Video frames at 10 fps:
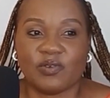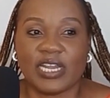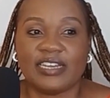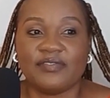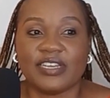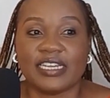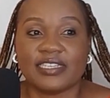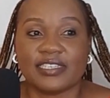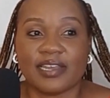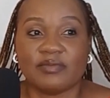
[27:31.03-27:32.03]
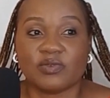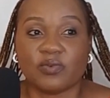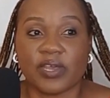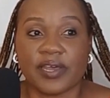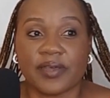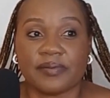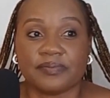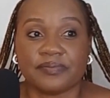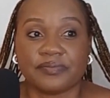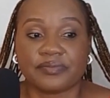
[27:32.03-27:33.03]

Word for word: We're living in times where